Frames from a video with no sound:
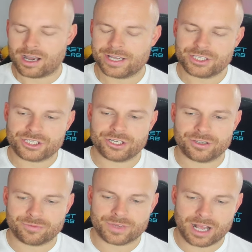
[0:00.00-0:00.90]
I
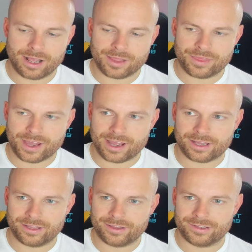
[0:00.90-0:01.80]
assume
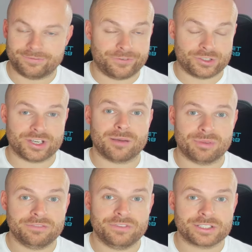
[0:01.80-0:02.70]
that, for
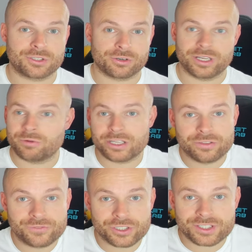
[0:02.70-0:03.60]
example, in Victoria, where
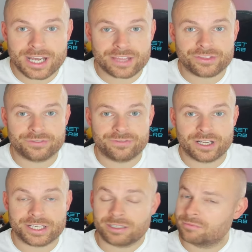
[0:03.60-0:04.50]
you've just had the
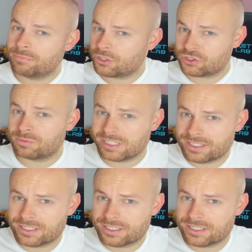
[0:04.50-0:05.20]
flooding and possibly